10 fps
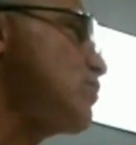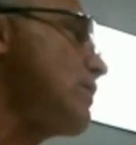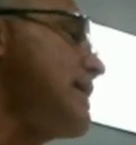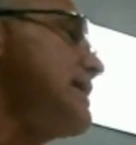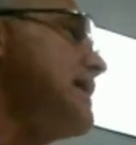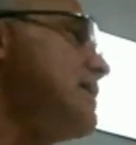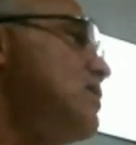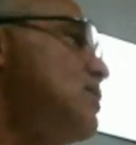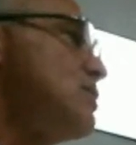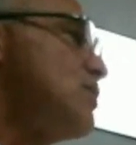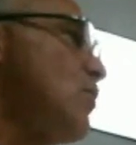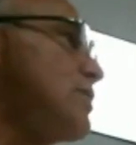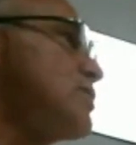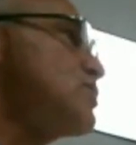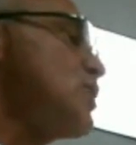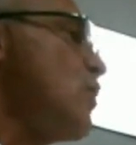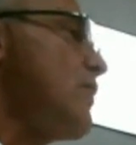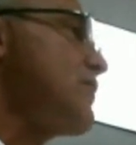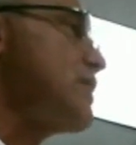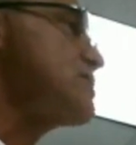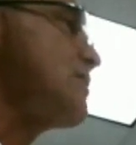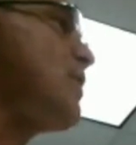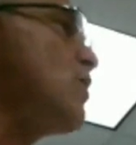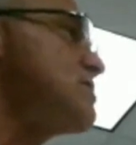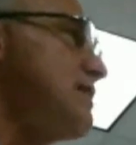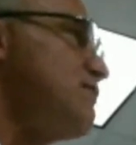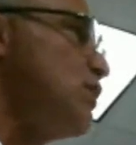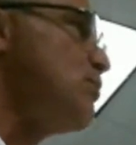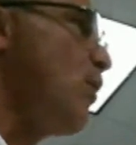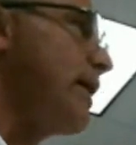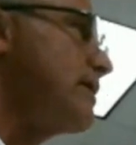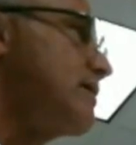What do I need in order to show that there's an opposing viewpoint?